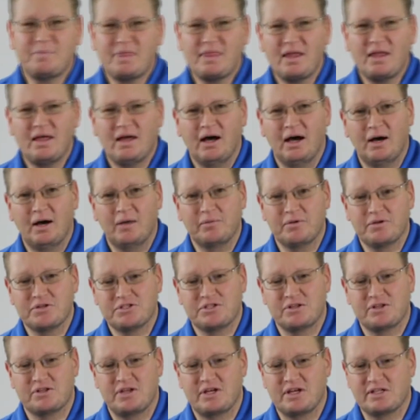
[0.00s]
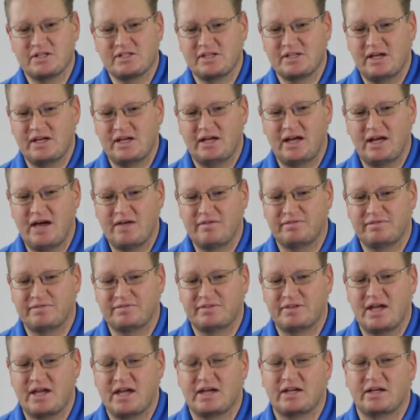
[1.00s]
those two things. And I've
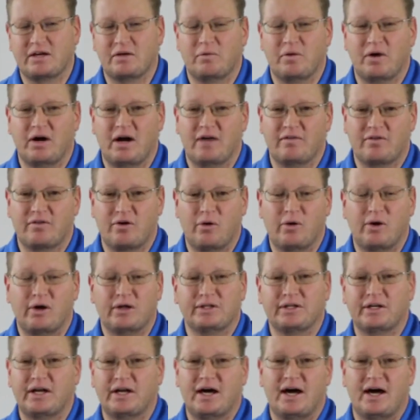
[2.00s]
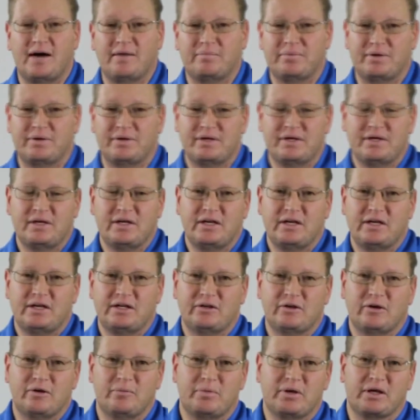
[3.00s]
taken it where I've coiled it up
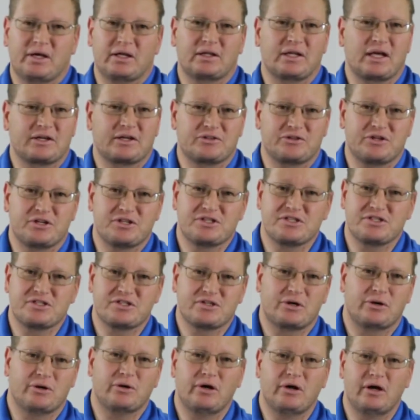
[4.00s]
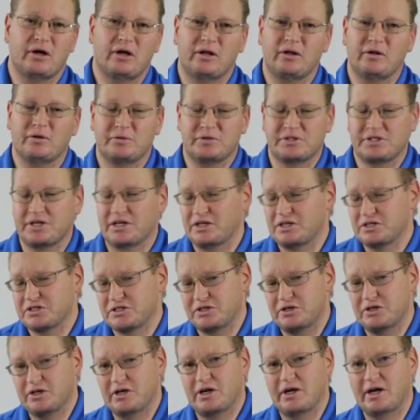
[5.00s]
into a big electrician's coil, which I didn't
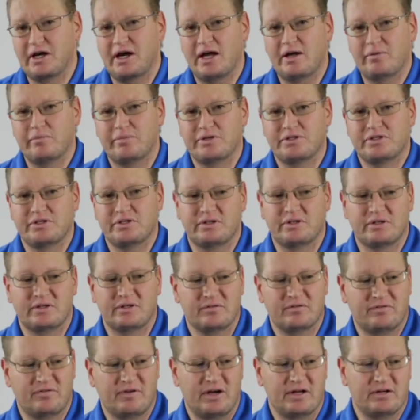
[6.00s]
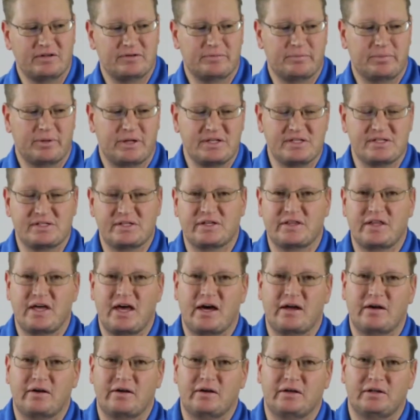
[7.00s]
show you tonight, but you can find places on
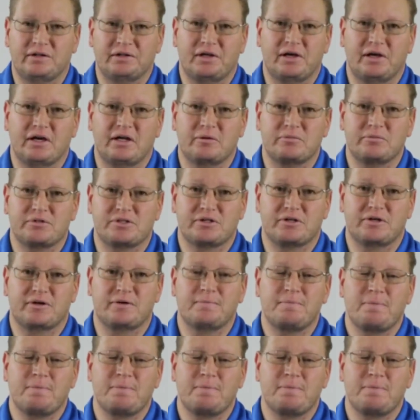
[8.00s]
that online, I'm sure.